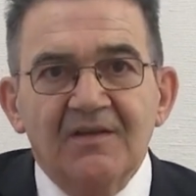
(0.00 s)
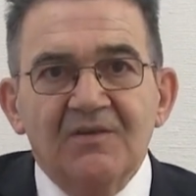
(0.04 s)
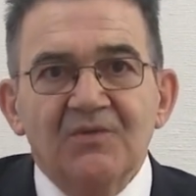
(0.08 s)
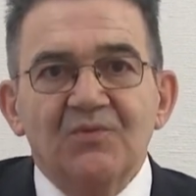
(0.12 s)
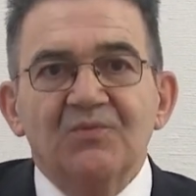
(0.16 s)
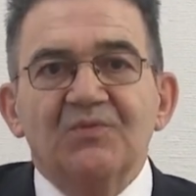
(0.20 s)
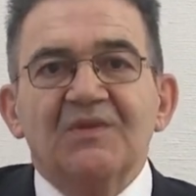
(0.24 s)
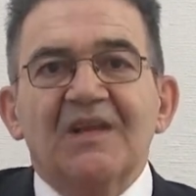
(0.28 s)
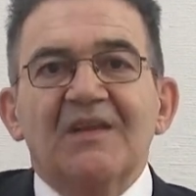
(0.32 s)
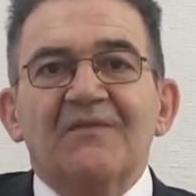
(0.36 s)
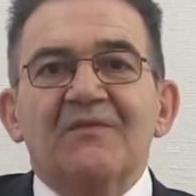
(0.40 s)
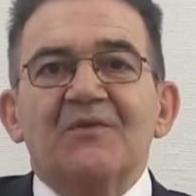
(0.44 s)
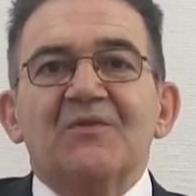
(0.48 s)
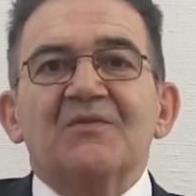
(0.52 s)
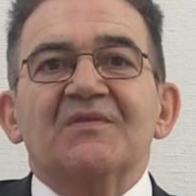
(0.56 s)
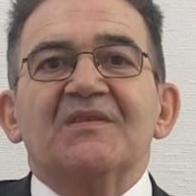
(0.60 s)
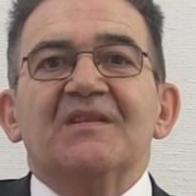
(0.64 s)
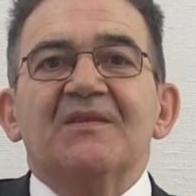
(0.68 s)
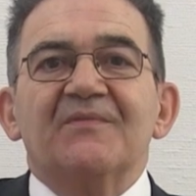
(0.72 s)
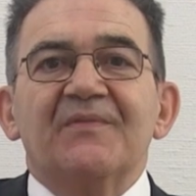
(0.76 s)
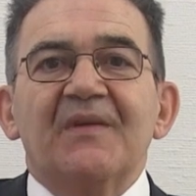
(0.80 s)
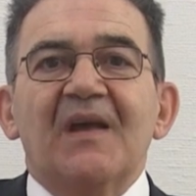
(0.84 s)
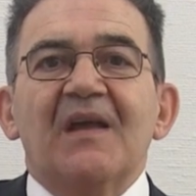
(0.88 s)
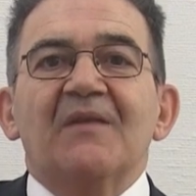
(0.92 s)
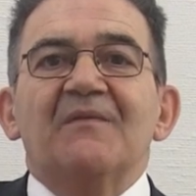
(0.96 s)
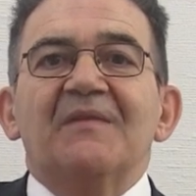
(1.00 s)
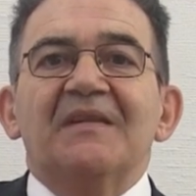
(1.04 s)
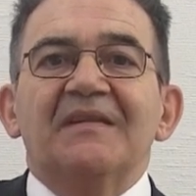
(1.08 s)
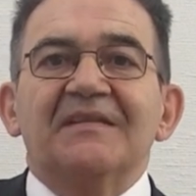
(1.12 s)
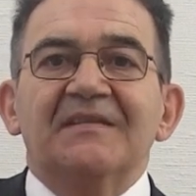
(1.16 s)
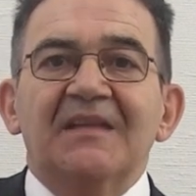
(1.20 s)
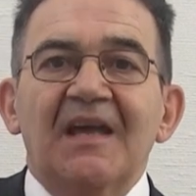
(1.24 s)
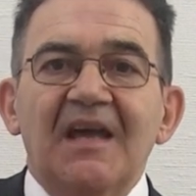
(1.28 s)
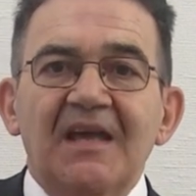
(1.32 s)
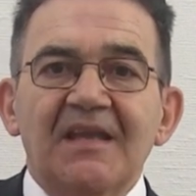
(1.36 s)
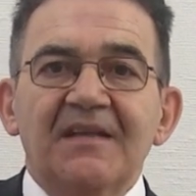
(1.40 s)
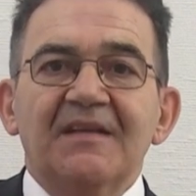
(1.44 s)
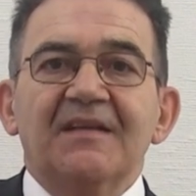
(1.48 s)
to diversify with
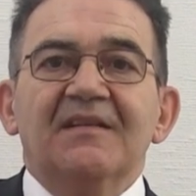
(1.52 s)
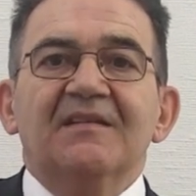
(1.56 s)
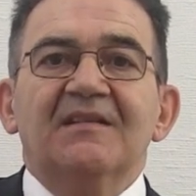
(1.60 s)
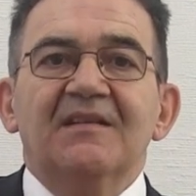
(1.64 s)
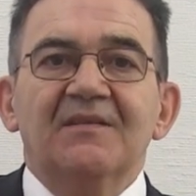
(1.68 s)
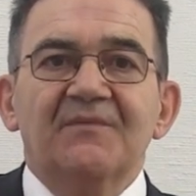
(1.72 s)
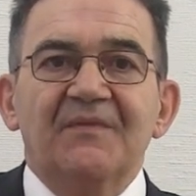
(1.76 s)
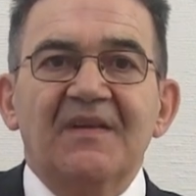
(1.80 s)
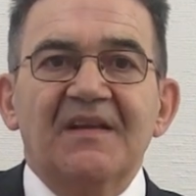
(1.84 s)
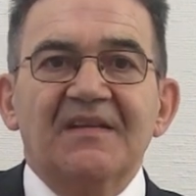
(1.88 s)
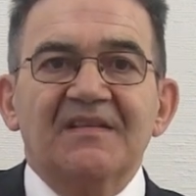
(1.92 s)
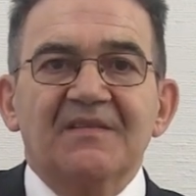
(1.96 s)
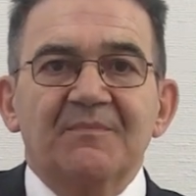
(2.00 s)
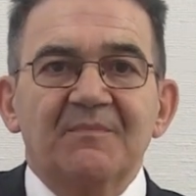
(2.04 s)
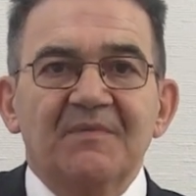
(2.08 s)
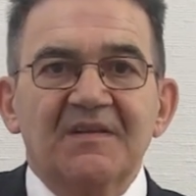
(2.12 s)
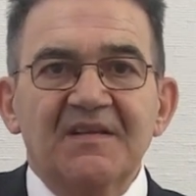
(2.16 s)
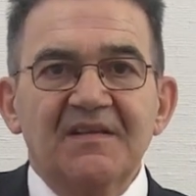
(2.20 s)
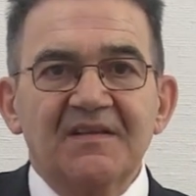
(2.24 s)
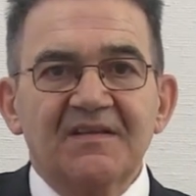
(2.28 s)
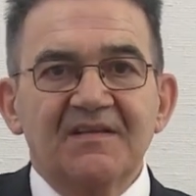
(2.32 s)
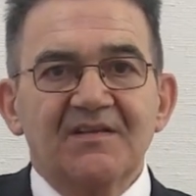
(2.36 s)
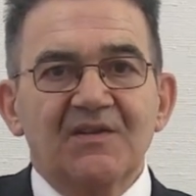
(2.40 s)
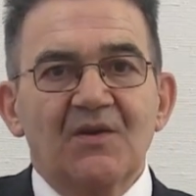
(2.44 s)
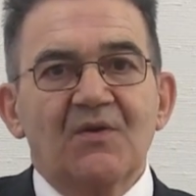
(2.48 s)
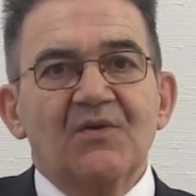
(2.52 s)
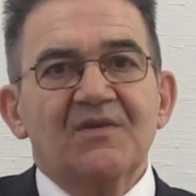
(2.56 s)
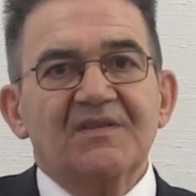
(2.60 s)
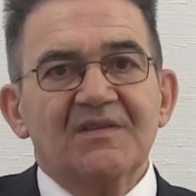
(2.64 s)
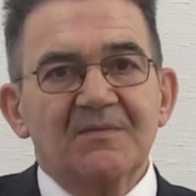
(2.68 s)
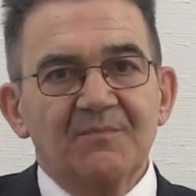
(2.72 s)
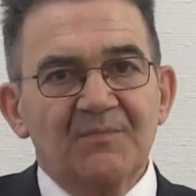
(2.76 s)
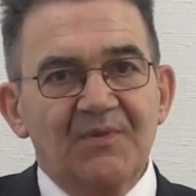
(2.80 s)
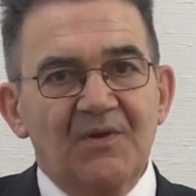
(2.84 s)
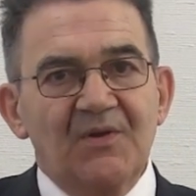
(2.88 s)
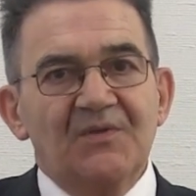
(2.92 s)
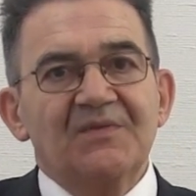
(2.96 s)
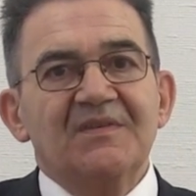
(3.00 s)
direct investment in stocks
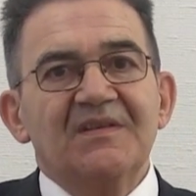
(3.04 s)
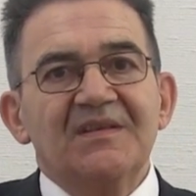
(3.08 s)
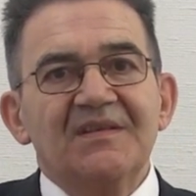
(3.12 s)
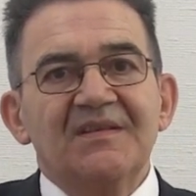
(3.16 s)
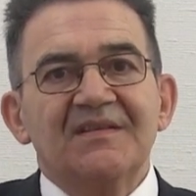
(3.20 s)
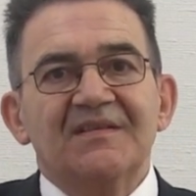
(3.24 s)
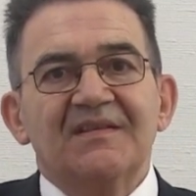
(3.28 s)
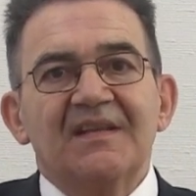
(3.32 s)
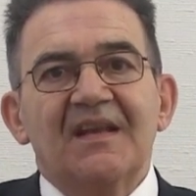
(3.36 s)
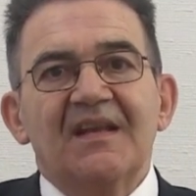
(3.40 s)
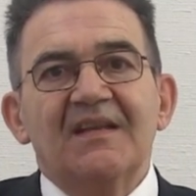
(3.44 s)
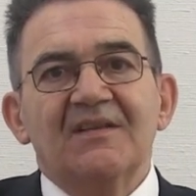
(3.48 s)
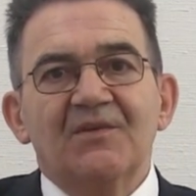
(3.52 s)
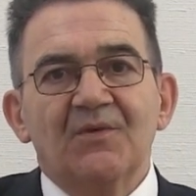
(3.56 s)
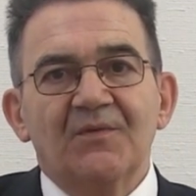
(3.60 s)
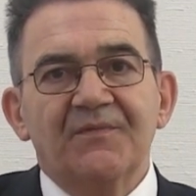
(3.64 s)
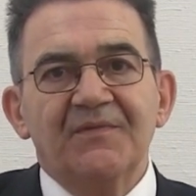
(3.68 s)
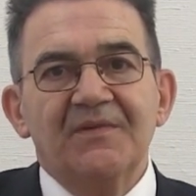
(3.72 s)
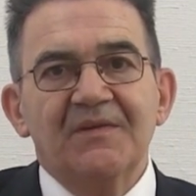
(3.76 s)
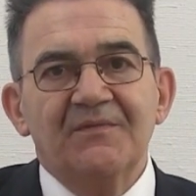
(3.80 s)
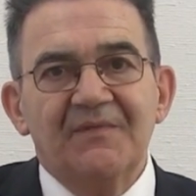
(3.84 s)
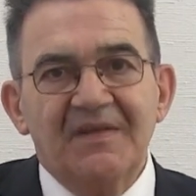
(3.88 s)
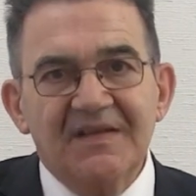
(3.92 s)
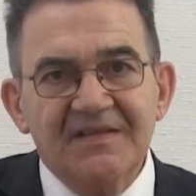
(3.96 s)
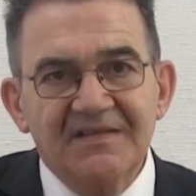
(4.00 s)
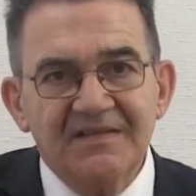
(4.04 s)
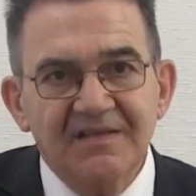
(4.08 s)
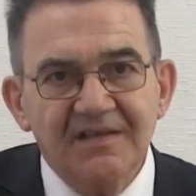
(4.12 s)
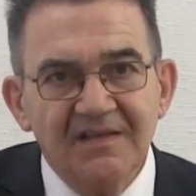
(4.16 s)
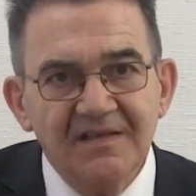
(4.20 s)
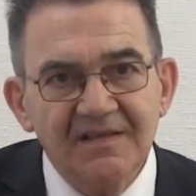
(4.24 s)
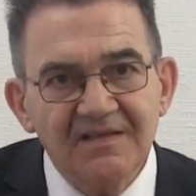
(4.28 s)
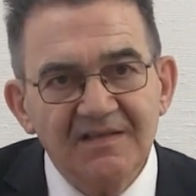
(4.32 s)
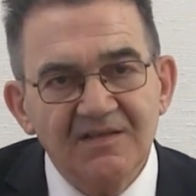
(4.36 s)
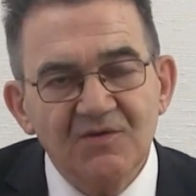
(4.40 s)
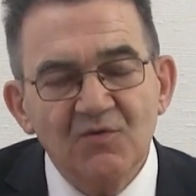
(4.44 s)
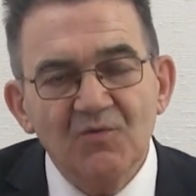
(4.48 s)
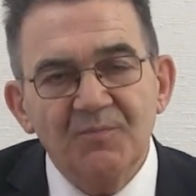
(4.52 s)
and bonds instead of investing
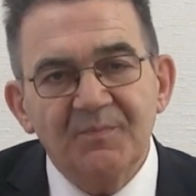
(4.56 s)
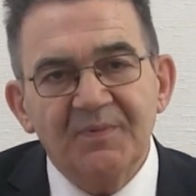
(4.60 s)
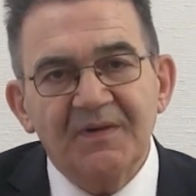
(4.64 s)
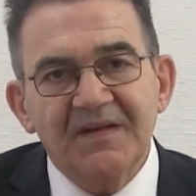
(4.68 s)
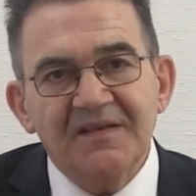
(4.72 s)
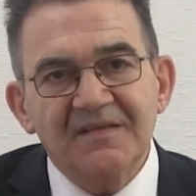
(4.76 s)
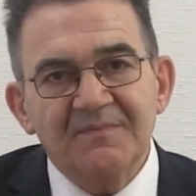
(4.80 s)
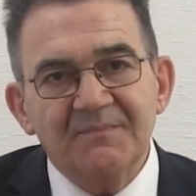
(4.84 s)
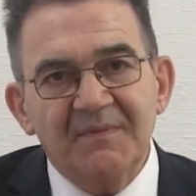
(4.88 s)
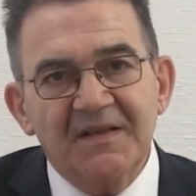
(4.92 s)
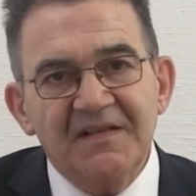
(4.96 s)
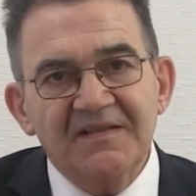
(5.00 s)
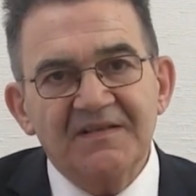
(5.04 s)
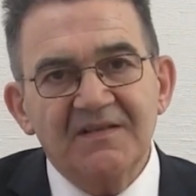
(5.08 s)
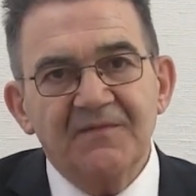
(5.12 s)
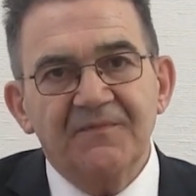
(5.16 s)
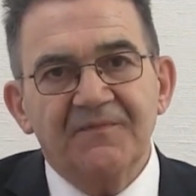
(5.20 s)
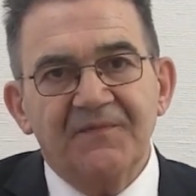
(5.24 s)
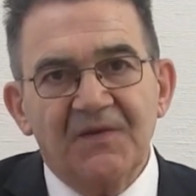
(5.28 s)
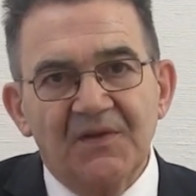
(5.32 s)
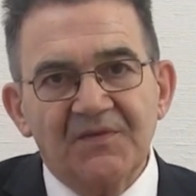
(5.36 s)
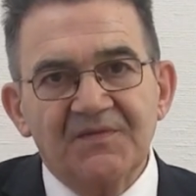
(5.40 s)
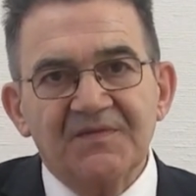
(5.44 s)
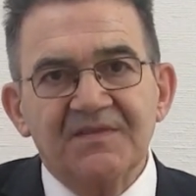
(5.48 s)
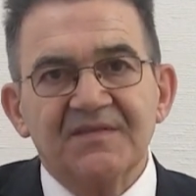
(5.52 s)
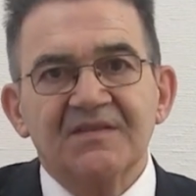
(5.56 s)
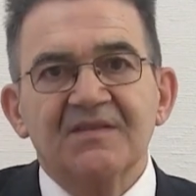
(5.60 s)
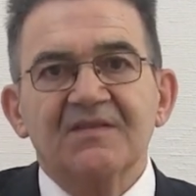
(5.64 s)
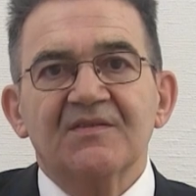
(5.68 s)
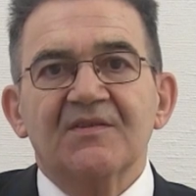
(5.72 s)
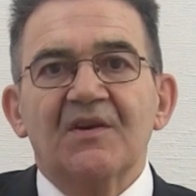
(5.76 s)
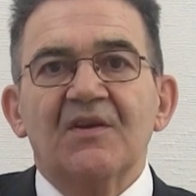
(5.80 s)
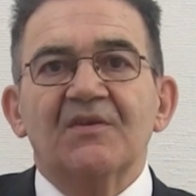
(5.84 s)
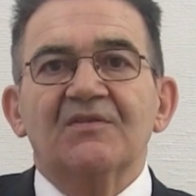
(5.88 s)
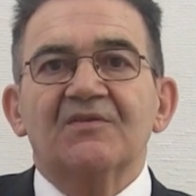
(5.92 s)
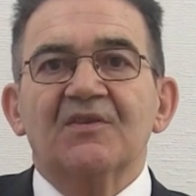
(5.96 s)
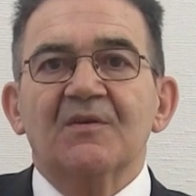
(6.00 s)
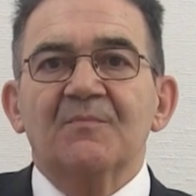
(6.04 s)
in super expensive funds,
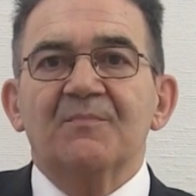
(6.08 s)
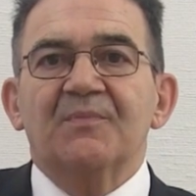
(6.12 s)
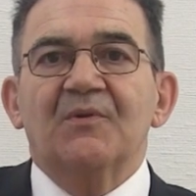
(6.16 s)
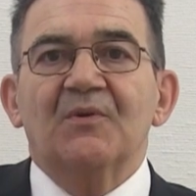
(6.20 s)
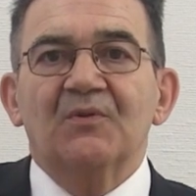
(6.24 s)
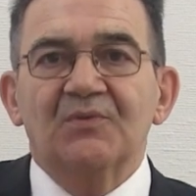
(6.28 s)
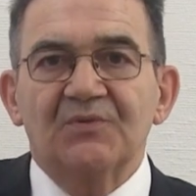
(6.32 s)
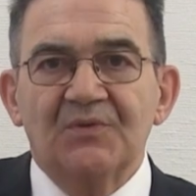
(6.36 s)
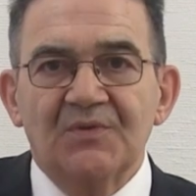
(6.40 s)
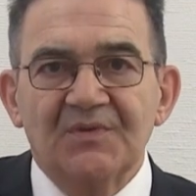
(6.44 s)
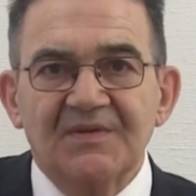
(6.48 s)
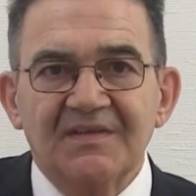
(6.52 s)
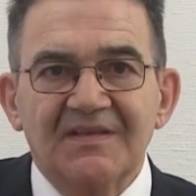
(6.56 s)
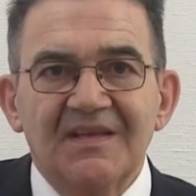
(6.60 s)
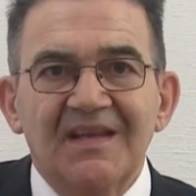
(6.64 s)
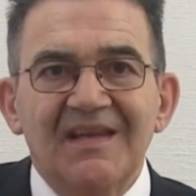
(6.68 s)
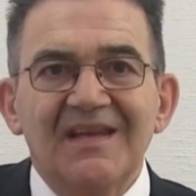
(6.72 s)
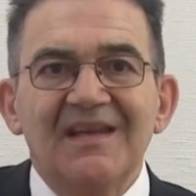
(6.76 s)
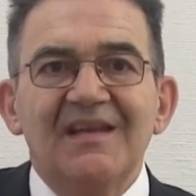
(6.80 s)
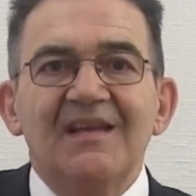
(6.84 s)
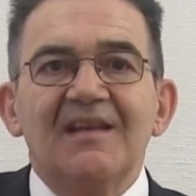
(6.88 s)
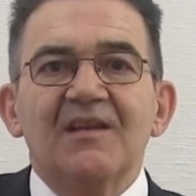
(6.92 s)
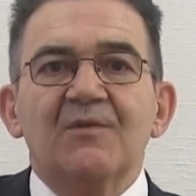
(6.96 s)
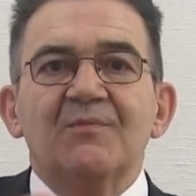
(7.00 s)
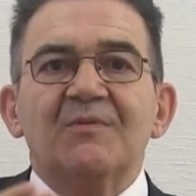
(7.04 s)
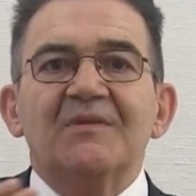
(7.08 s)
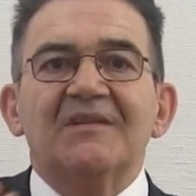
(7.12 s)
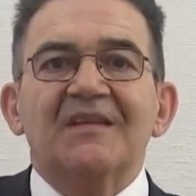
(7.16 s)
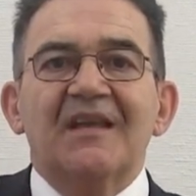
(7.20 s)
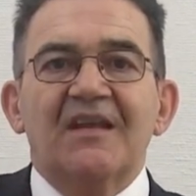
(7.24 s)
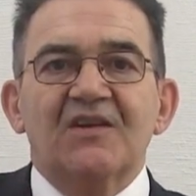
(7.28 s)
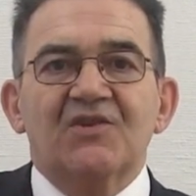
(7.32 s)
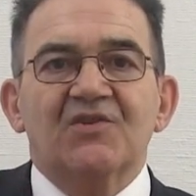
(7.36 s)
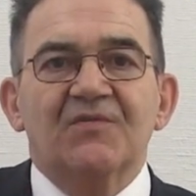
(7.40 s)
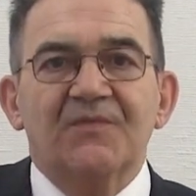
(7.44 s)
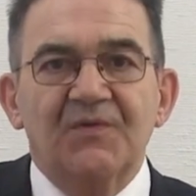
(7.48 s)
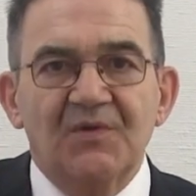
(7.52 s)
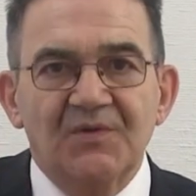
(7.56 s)
structured products, illiquid
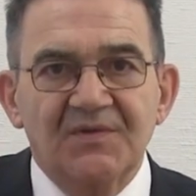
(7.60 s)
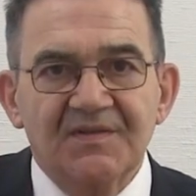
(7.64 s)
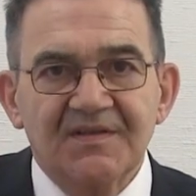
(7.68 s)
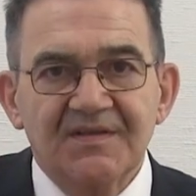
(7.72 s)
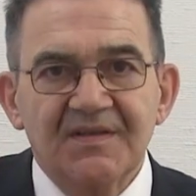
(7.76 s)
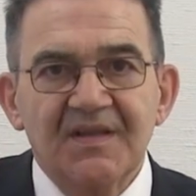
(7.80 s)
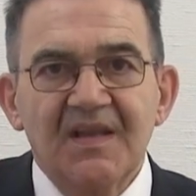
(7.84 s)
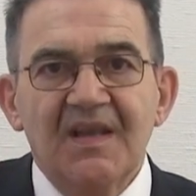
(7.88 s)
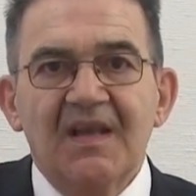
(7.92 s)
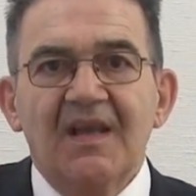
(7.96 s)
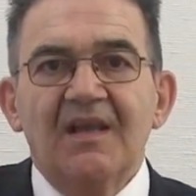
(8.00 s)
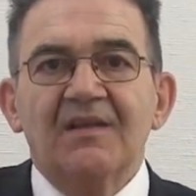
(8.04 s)
hedge funds,